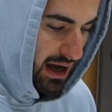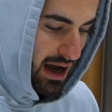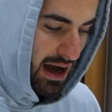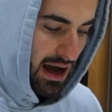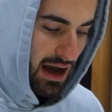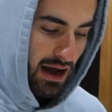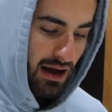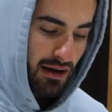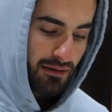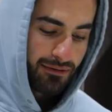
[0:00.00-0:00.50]

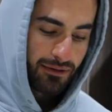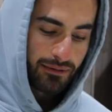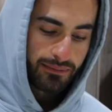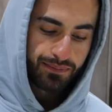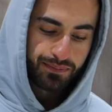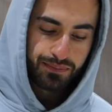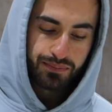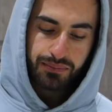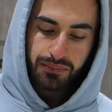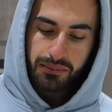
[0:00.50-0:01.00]
have
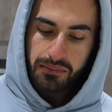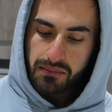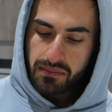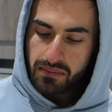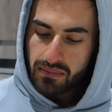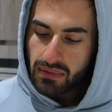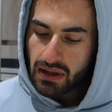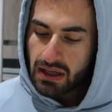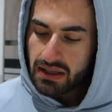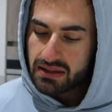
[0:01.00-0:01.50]

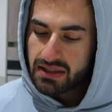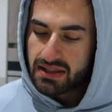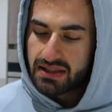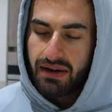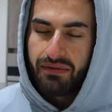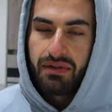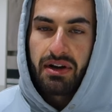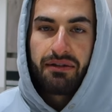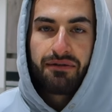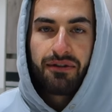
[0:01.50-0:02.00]

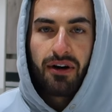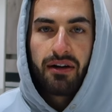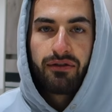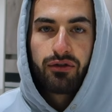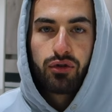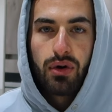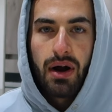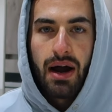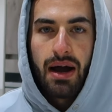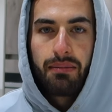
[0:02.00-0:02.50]

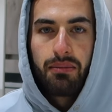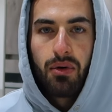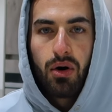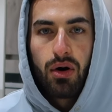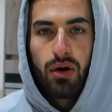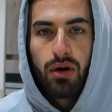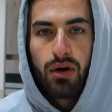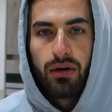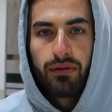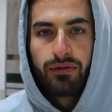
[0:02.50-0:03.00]
75
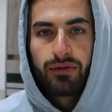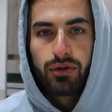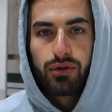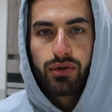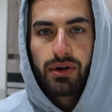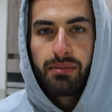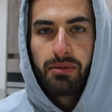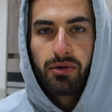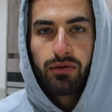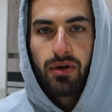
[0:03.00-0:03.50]
gram of
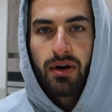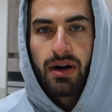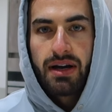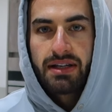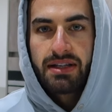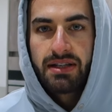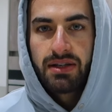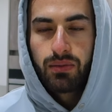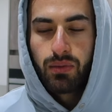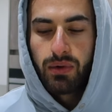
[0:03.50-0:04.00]
cream of
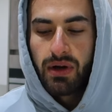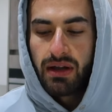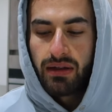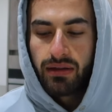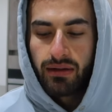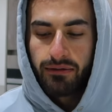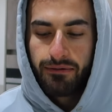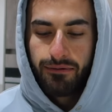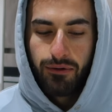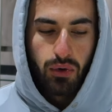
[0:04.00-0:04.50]
rice
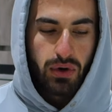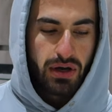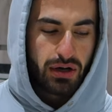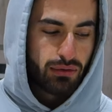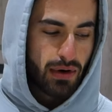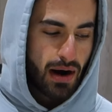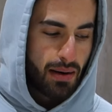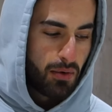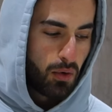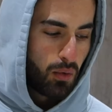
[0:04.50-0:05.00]
with 40
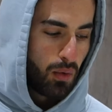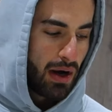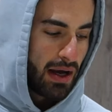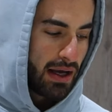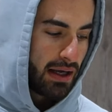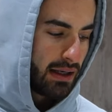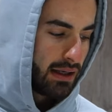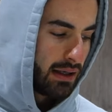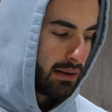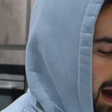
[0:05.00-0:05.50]
gram a
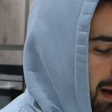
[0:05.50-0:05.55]
whey.